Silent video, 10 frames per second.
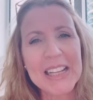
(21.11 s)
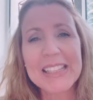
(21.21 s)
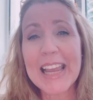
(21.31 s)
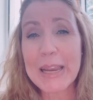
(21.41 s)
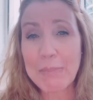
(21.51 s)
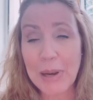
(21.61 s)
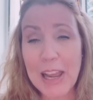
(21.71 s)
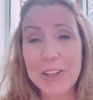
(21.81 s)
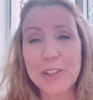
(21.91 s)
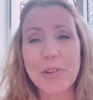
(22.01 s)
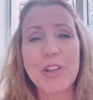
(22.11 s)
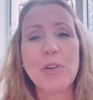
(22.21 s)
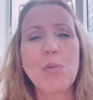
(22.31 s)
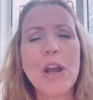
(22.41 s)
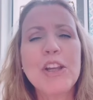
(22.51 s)
Take pleasure in
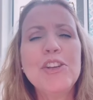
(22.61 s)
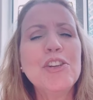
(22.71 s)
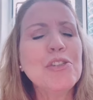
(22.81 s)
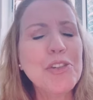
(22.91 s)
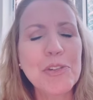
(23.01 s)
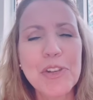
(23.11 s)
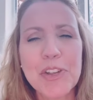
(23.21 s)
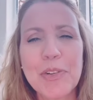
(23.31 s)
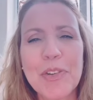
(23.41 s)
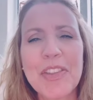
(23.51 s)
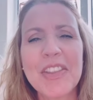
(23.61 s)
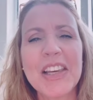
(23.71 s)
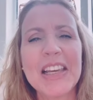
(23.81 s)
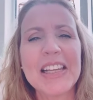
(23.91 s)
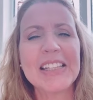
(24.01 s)
the way you do certain
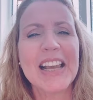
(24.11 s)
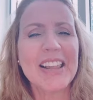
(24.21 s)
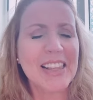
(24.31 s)
things,